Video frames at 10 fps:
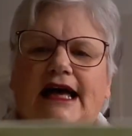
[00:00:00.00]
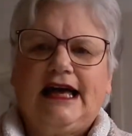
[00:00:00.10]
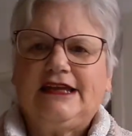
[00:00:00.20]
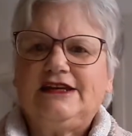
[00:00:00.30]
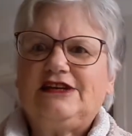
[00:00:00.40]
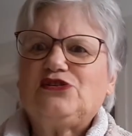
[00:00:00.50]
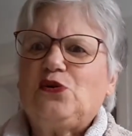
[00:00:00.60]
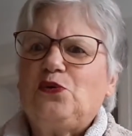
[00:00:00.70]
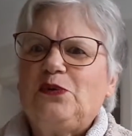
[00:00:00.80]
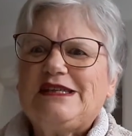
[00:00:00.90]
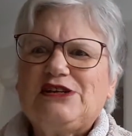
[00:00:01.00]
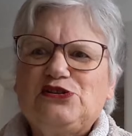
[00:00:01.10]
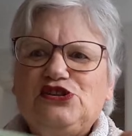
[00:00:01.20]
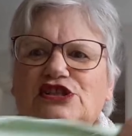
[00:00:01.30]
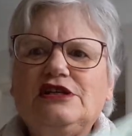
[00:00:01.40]
it's always good
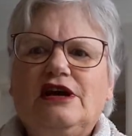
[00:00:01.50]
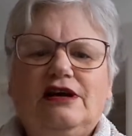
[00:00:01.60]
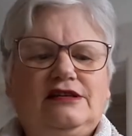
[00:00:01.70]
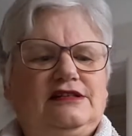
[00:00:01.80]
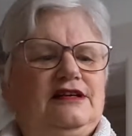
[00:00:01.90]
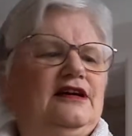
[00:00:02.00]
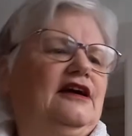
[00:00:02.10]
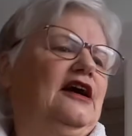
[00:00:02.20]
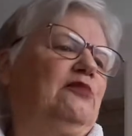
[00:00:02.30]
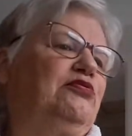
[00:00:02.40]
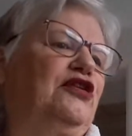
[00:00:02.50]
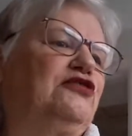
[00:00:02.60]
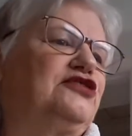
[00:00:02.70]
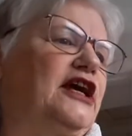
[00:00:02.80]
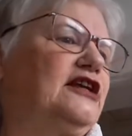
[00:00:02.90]
to start a
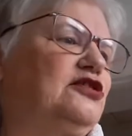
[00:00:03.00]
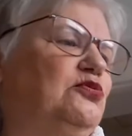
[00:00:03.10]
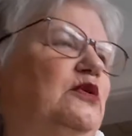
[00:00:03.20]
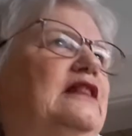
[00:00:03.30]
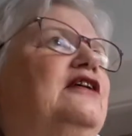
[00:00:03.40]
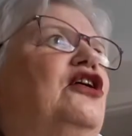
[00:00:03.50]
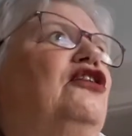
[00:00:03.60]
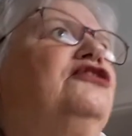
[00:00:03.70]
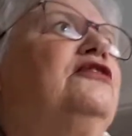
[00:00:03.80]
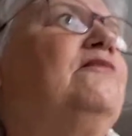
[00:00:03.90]
project with God.